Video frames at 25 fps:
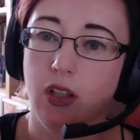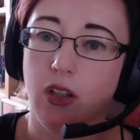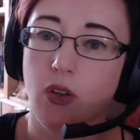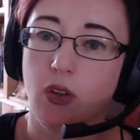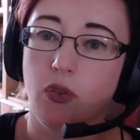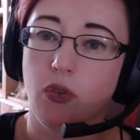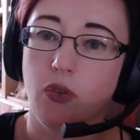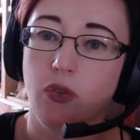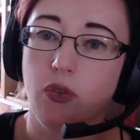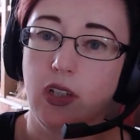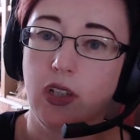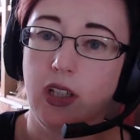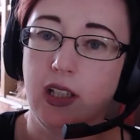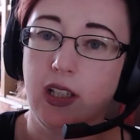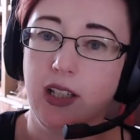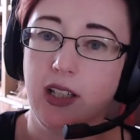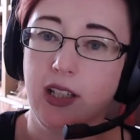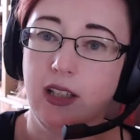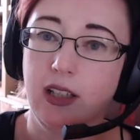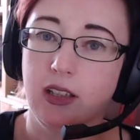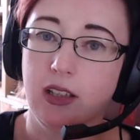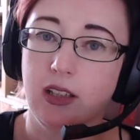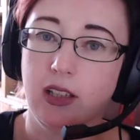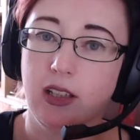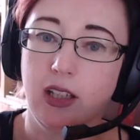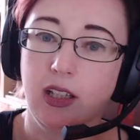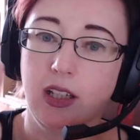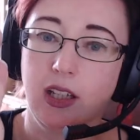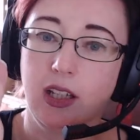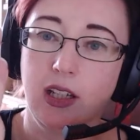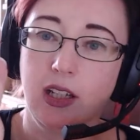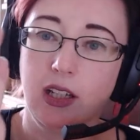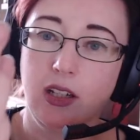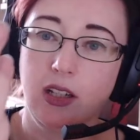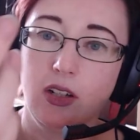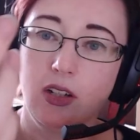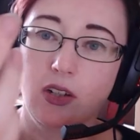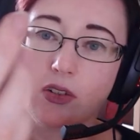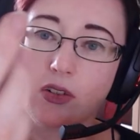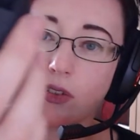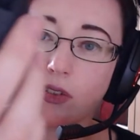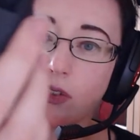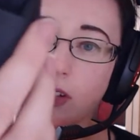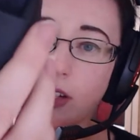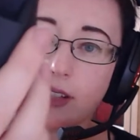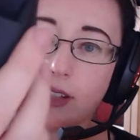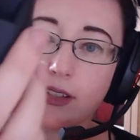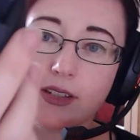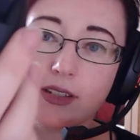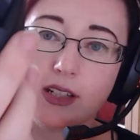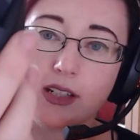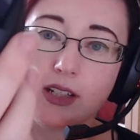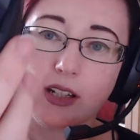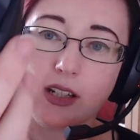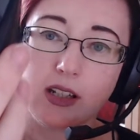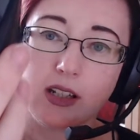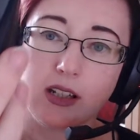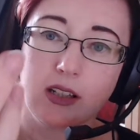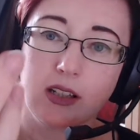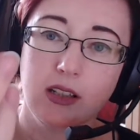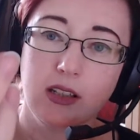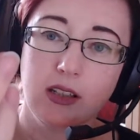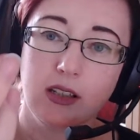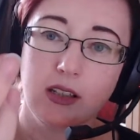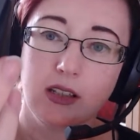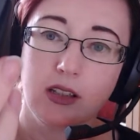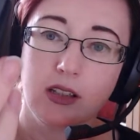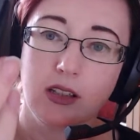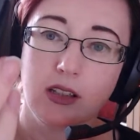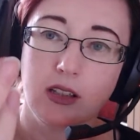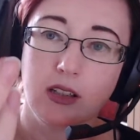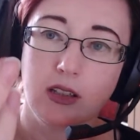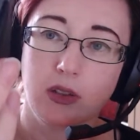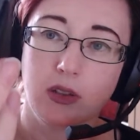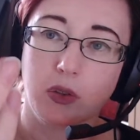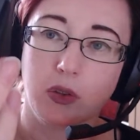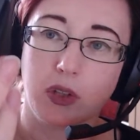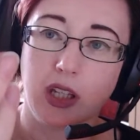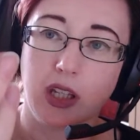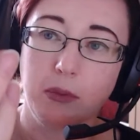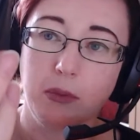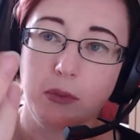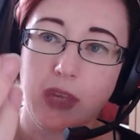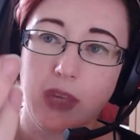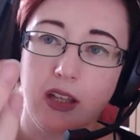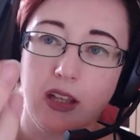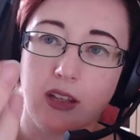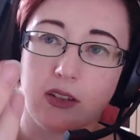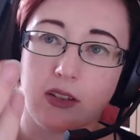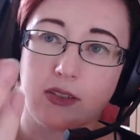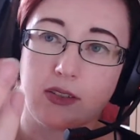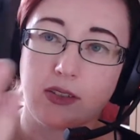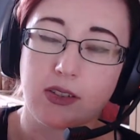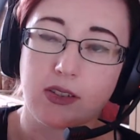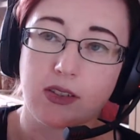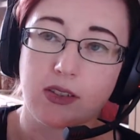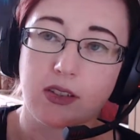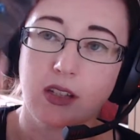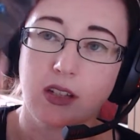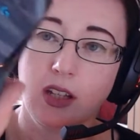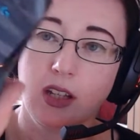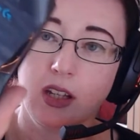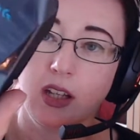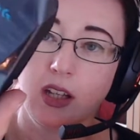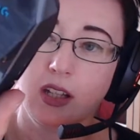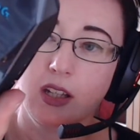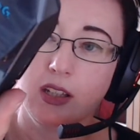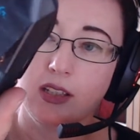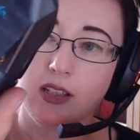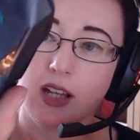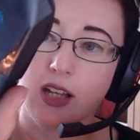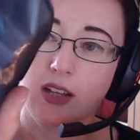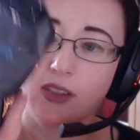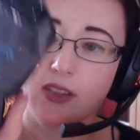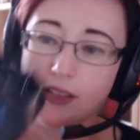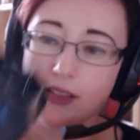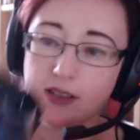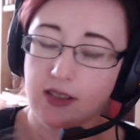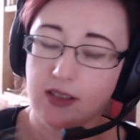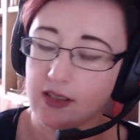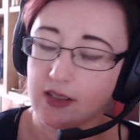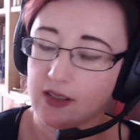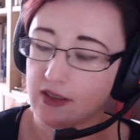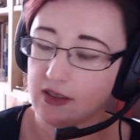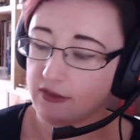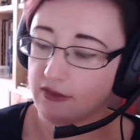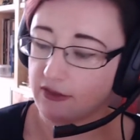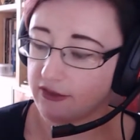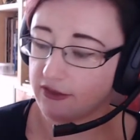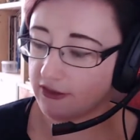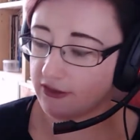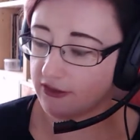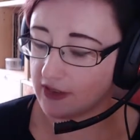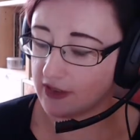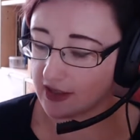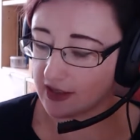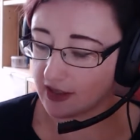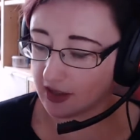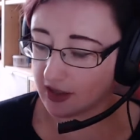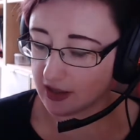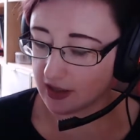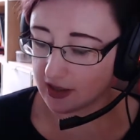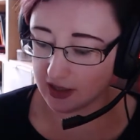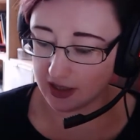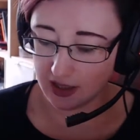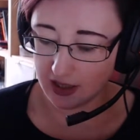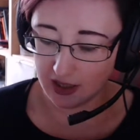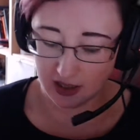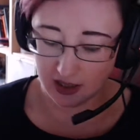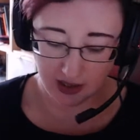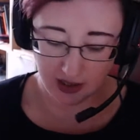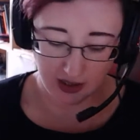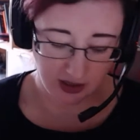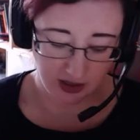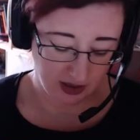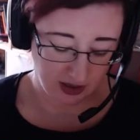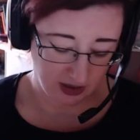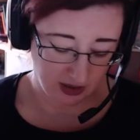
Really interesting looking mouse. Now this is physically...